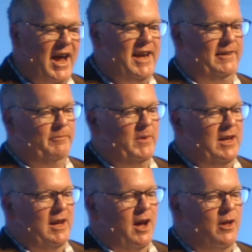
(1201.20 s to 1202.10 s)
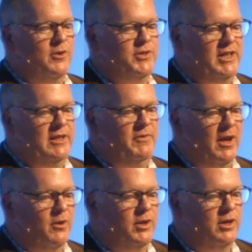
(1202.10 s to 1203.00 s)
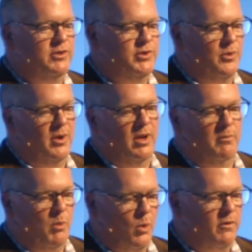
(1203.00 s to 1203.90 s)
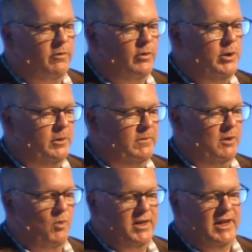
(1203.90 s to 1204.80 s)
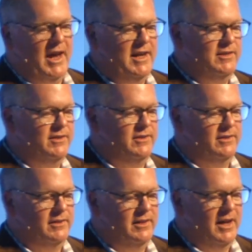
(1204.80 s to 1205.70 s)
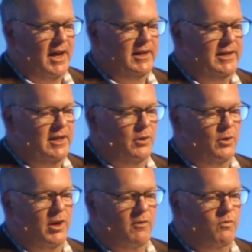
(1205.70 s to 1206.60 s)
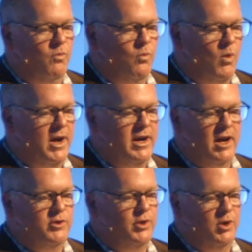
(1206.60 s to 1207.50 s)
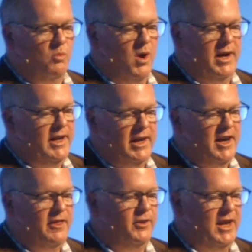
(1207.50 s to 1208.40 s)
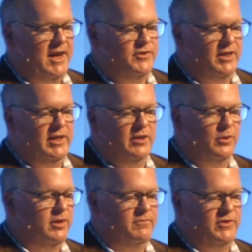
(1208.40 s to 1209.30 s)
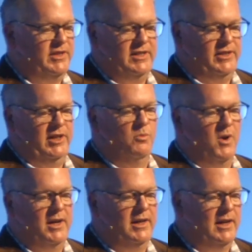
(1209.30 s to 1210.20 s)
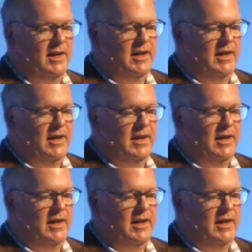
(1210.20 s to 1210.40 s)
8 Other seed fell on good soil and bore fruit. In one case, a yield of 100 to 1. In another case, a yield of 60 to 1.